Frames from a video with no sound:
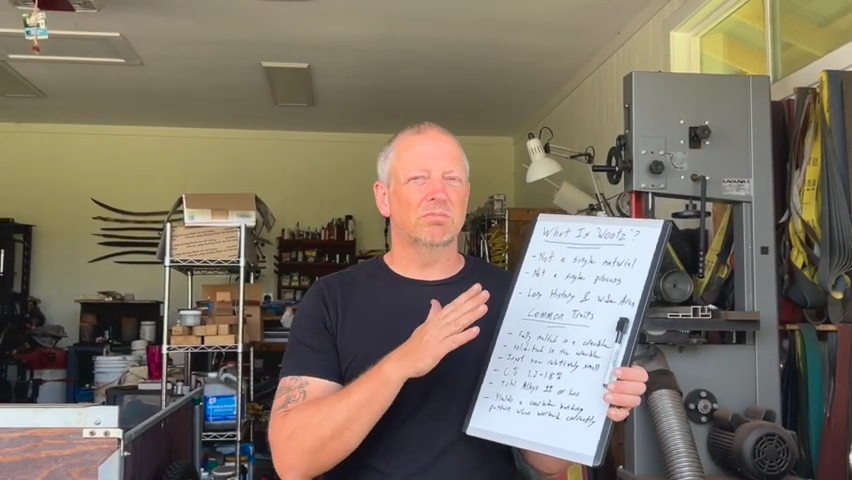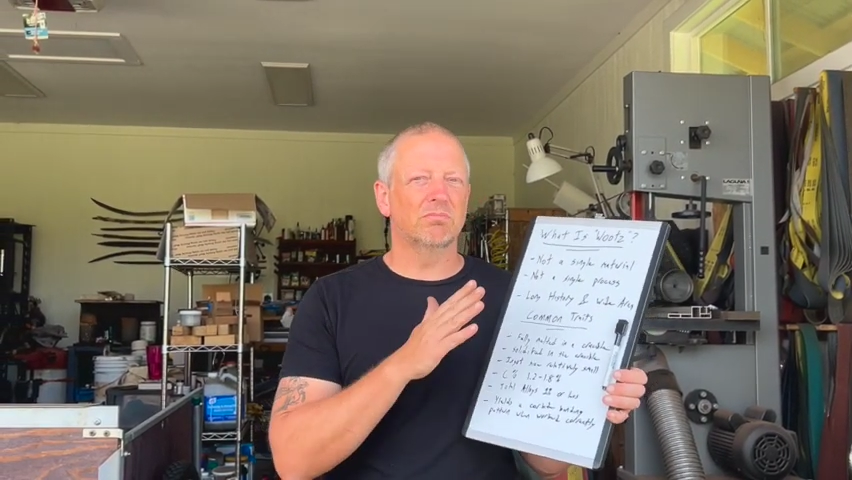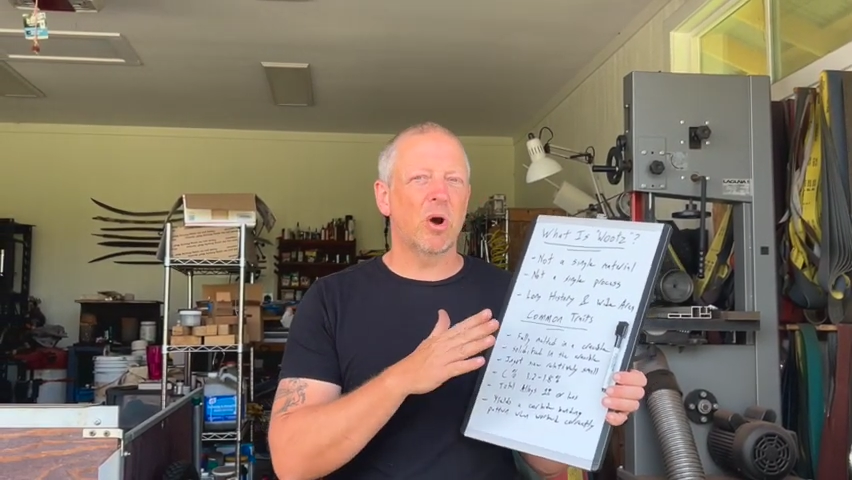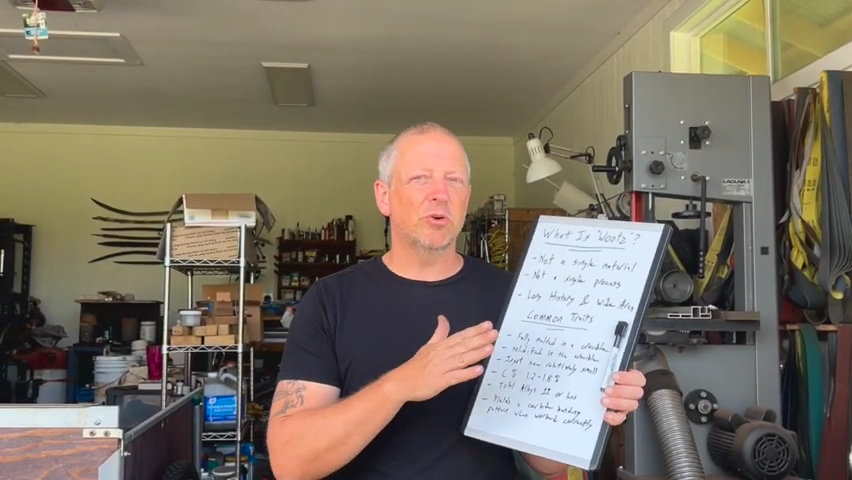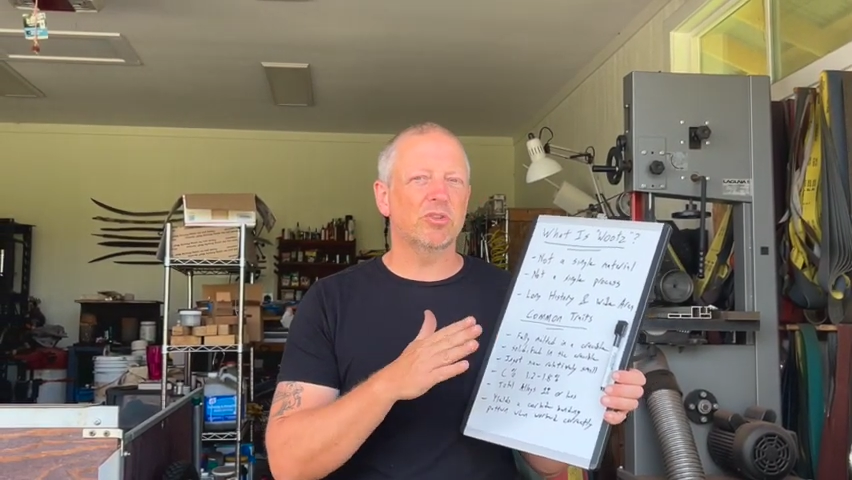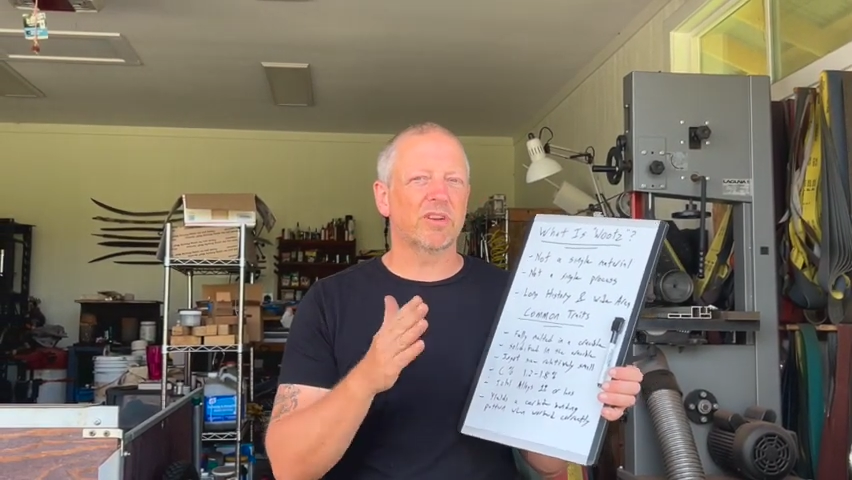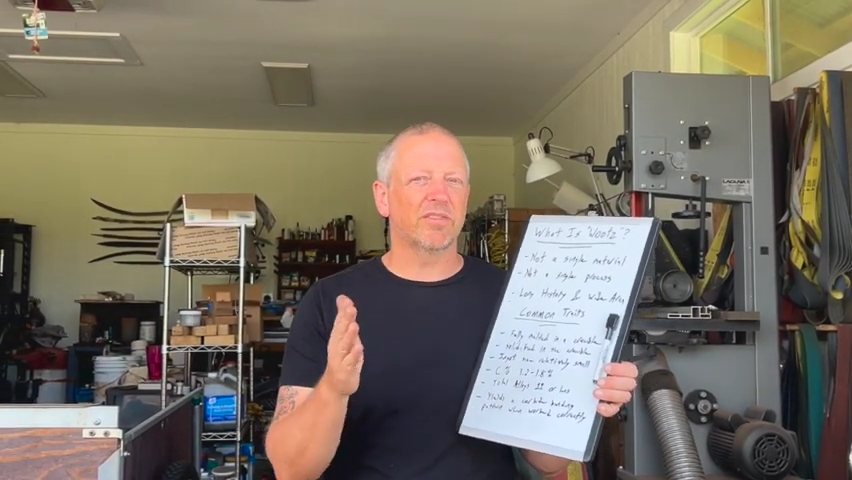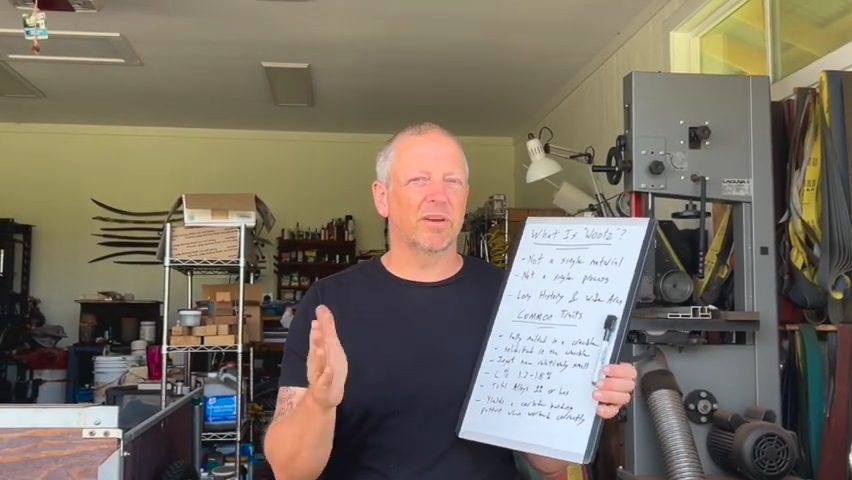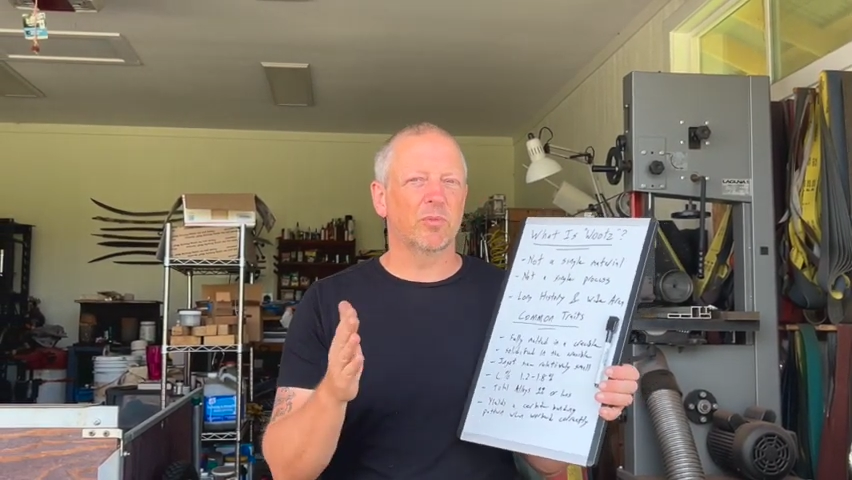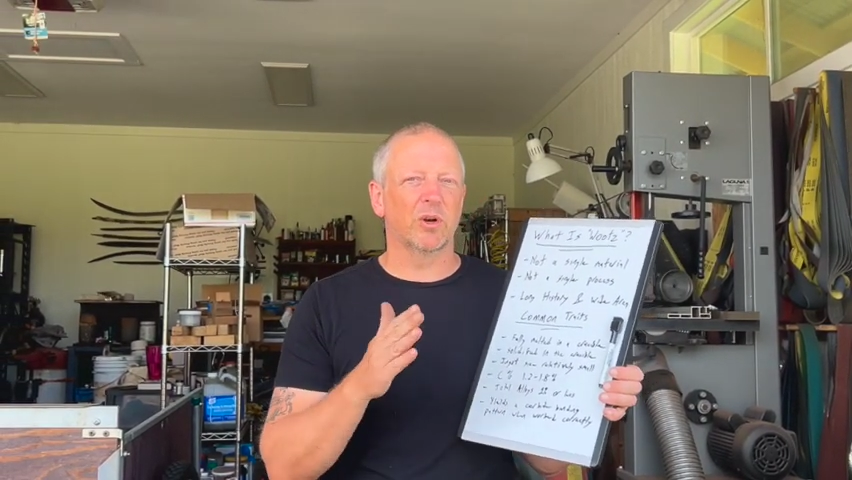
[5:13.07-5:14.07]
most of
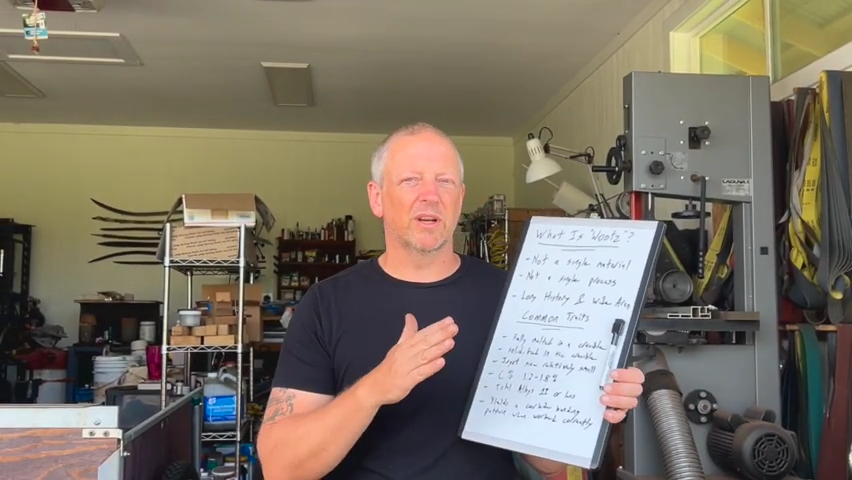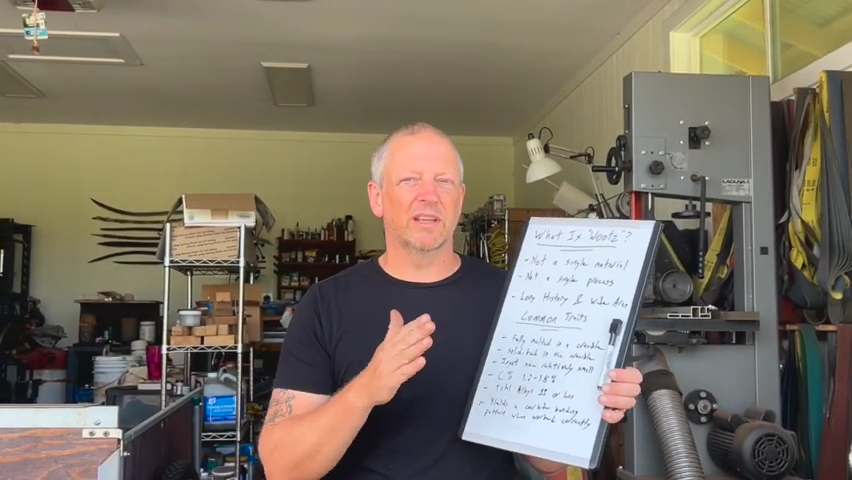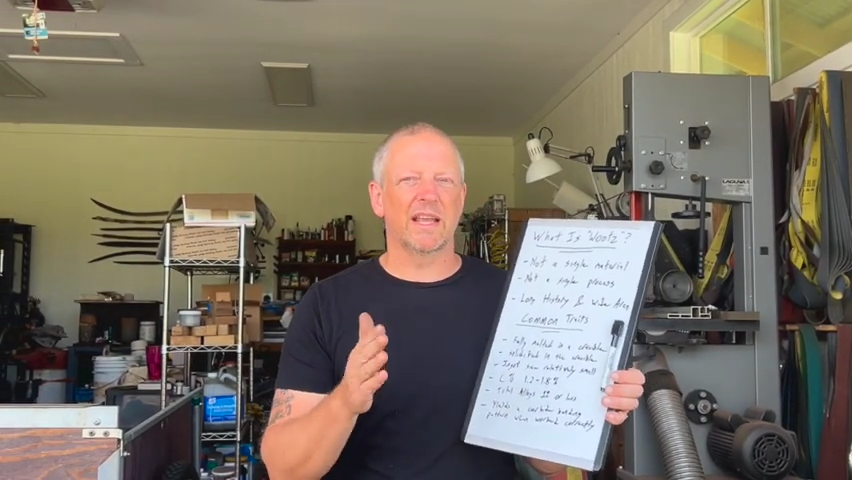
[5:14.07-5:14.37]
them were in